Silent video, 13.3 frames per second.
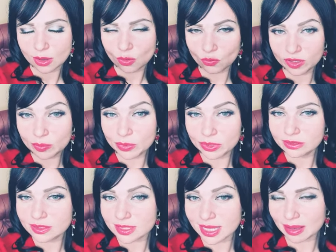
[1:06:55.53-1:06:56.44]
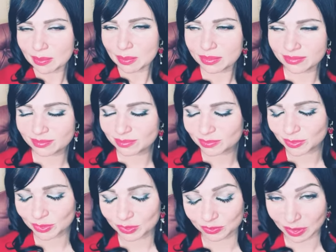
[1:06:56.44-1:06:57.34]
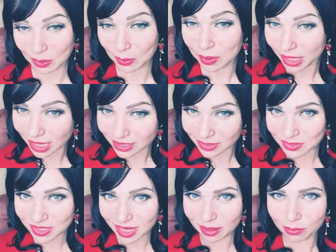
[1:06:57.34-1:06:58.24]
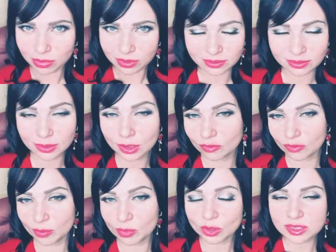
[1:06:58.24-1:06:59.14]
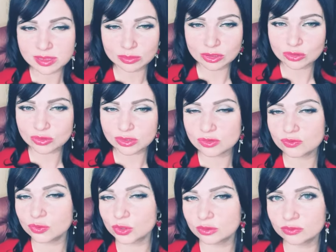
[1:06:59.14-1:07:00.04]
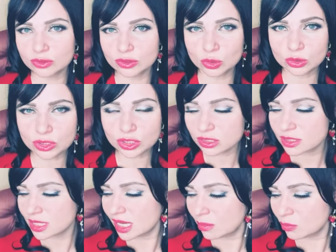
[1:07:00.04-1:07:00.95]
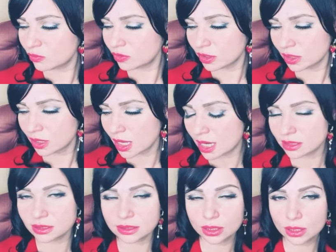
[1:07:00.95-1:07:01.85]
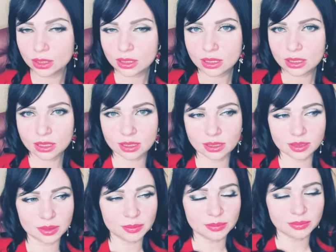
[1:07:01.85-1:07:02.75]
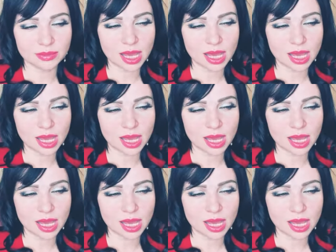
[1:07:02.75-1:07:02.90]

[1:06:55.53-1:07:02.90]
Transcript: We build them we created them we brought them into this world we nurtured them we got um,